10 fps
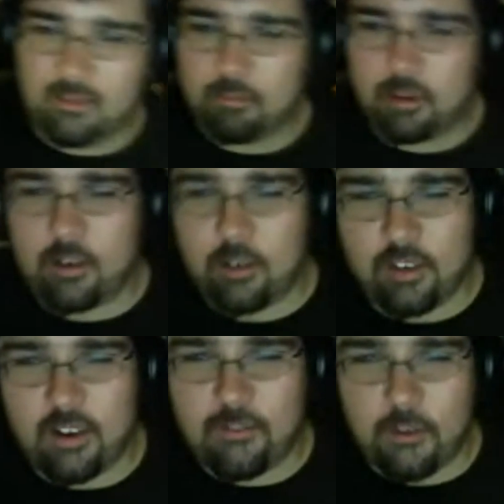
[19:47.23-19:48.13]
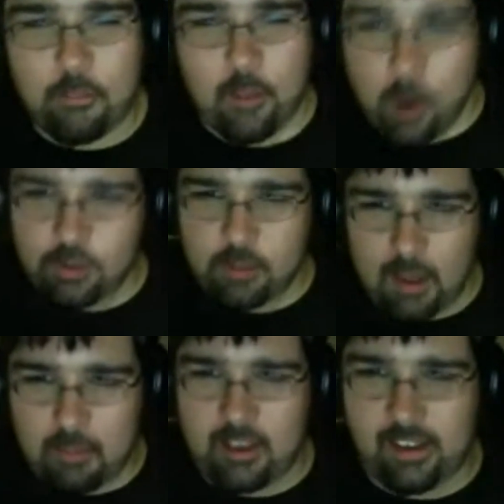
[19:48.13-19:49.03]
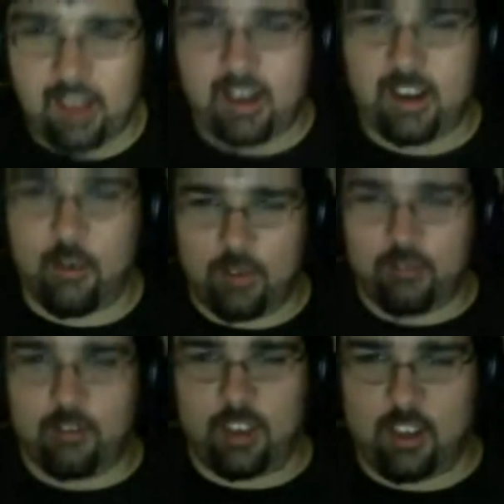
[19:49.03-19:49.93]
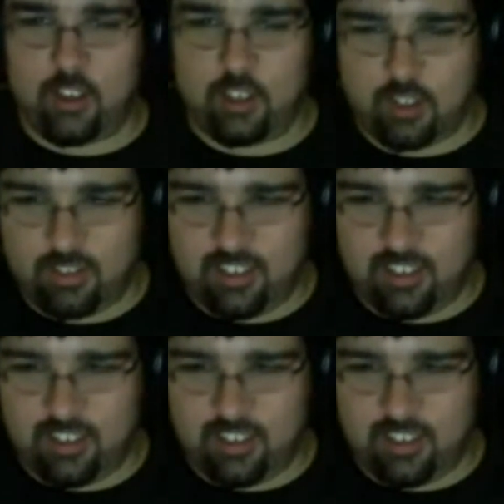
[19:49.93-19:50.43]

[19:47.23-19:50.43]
pre-order it for both, and maybe you get a coin for each.